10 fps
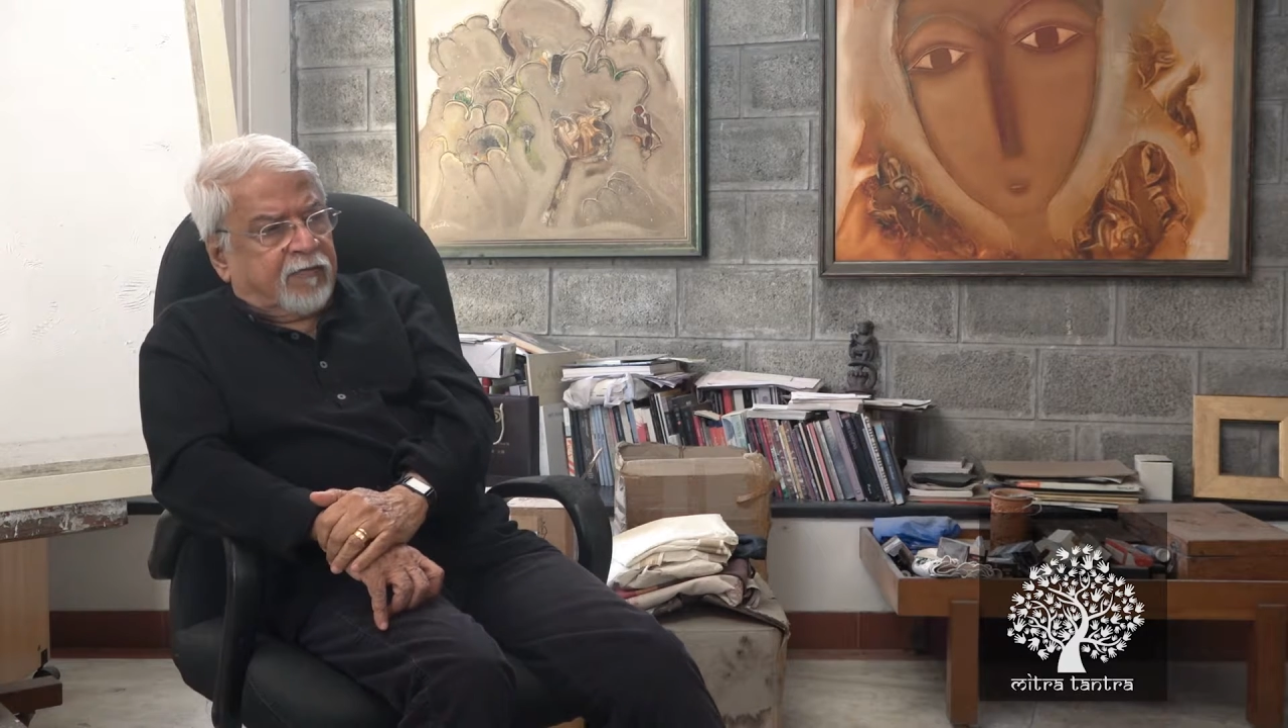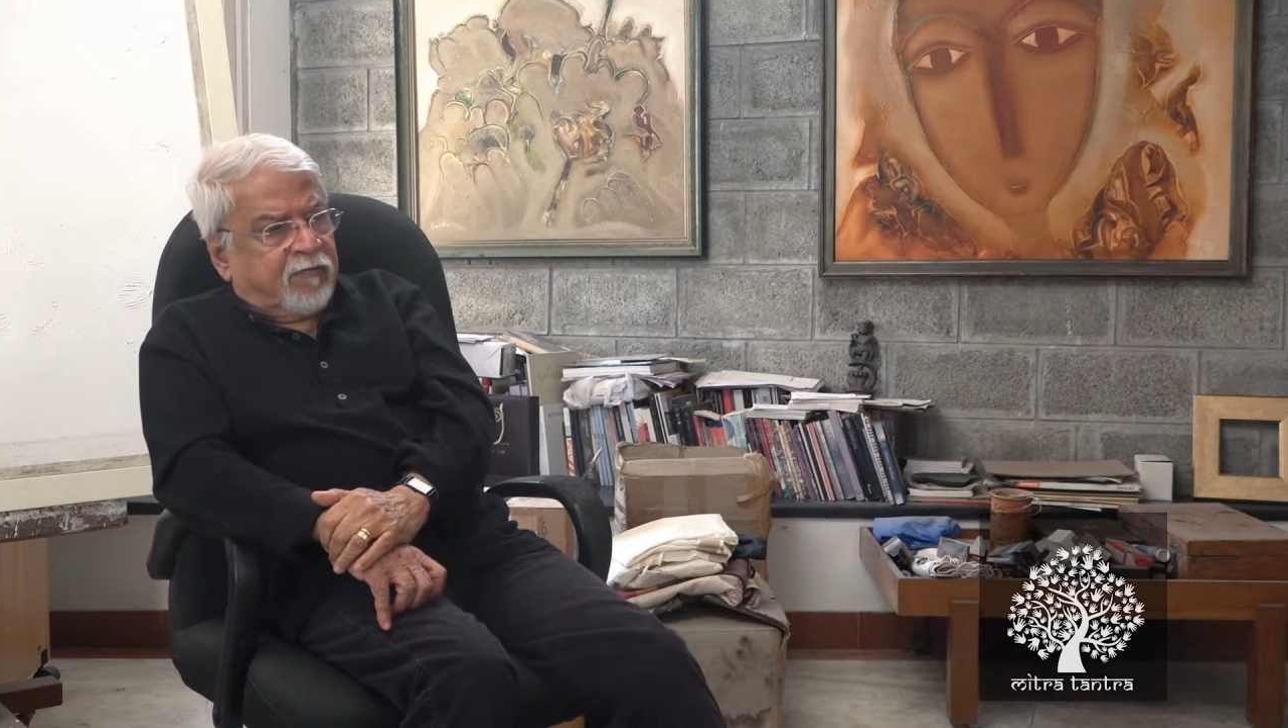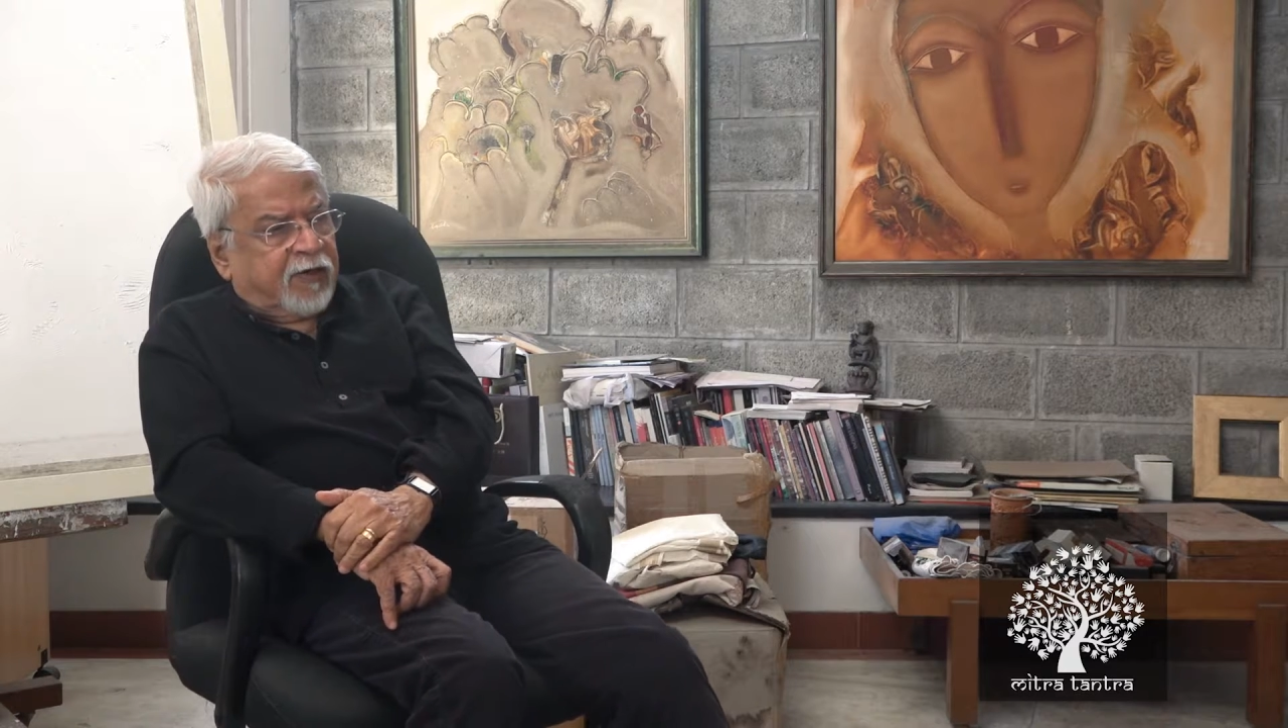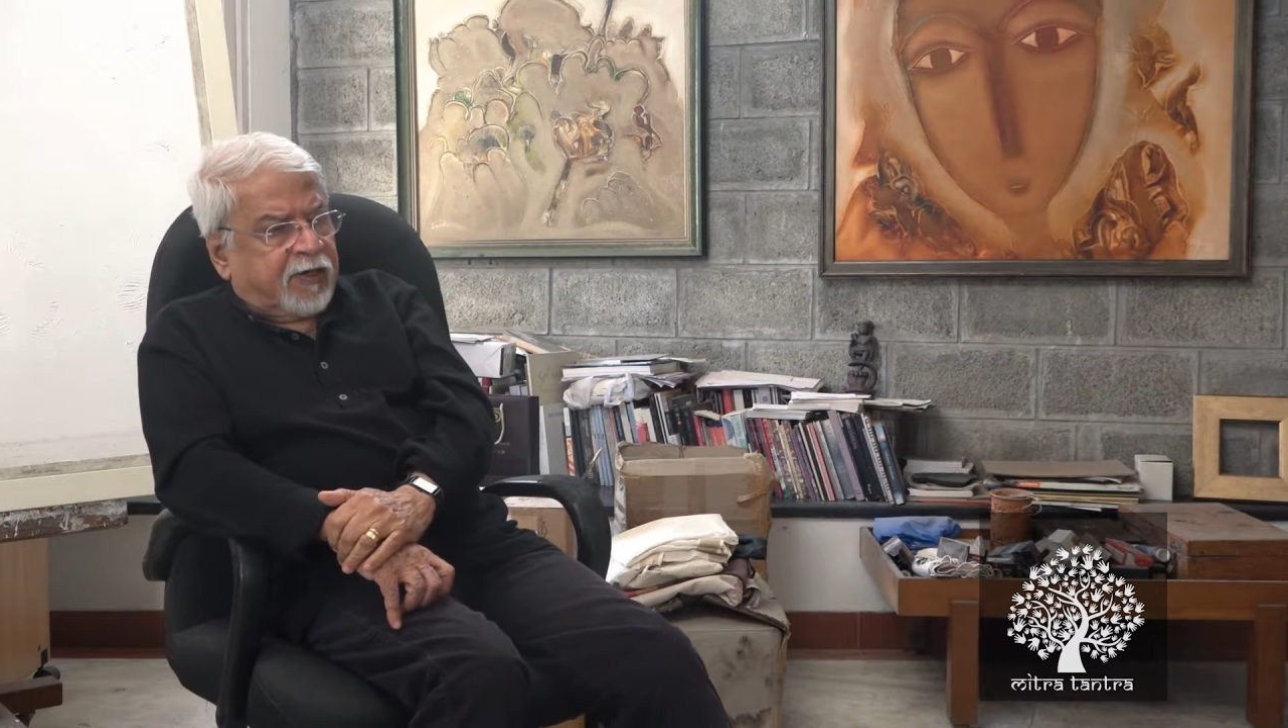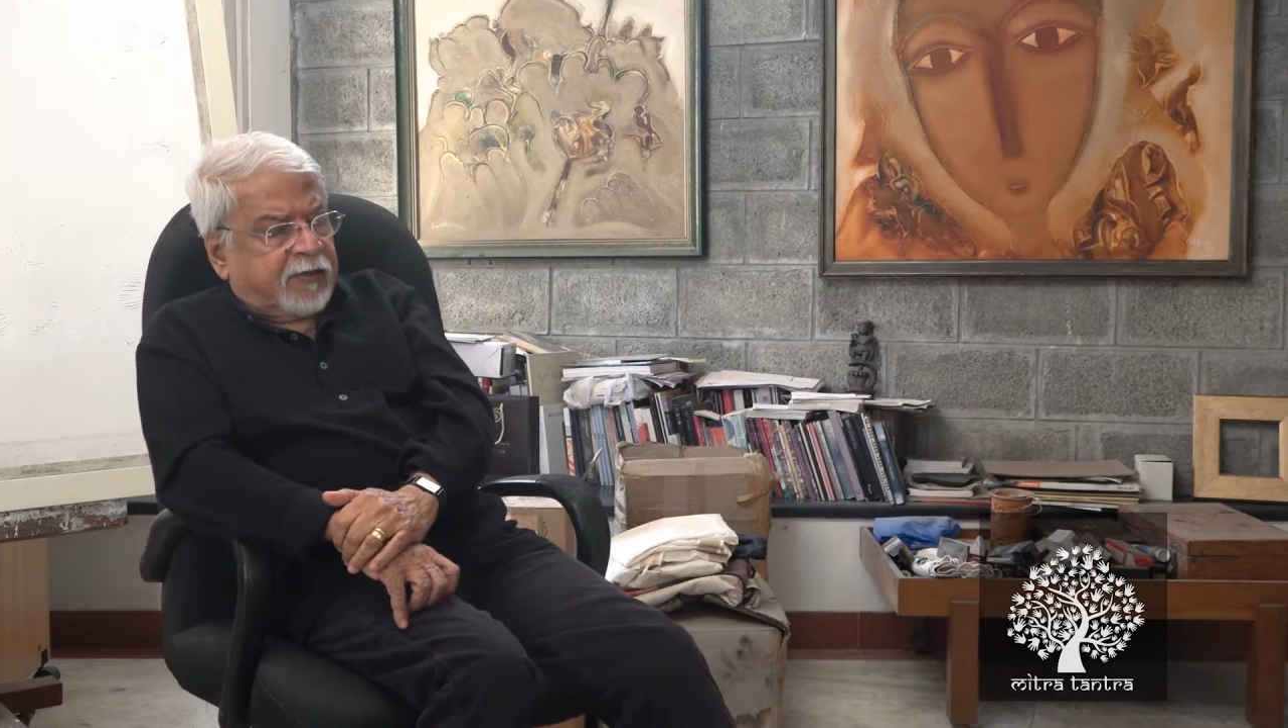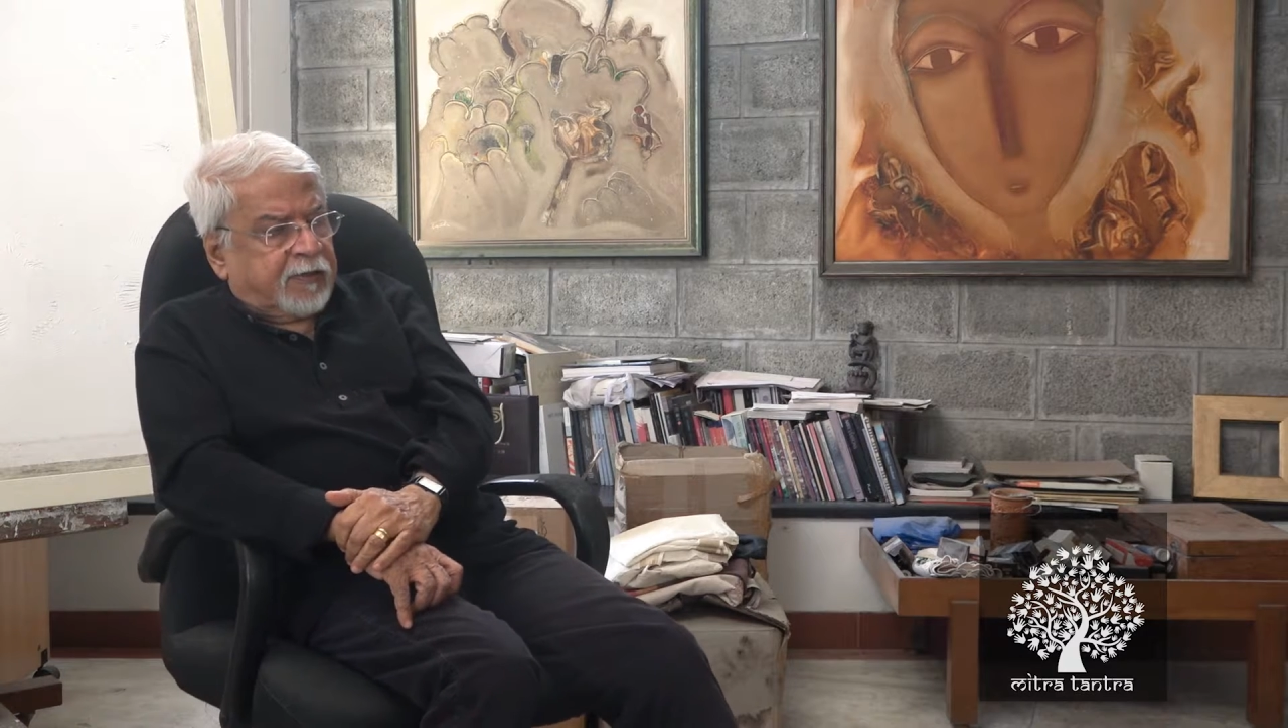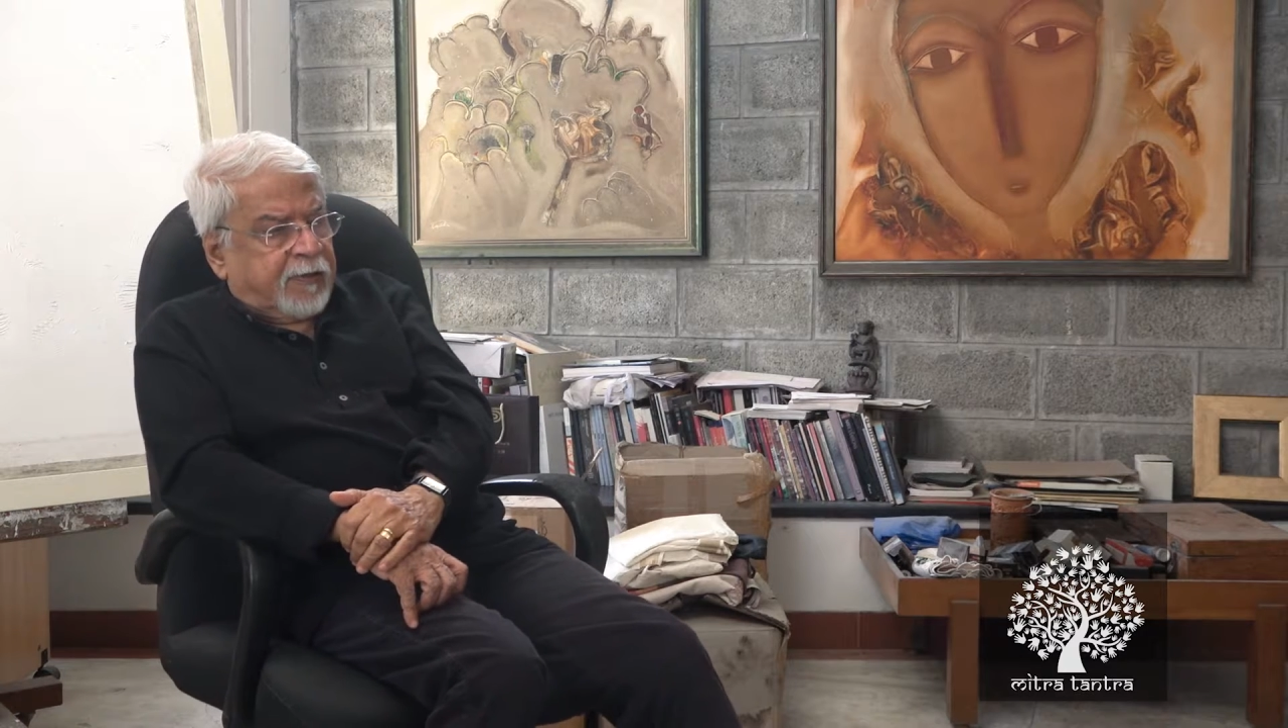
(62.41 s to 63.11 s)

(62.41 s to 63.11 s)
work,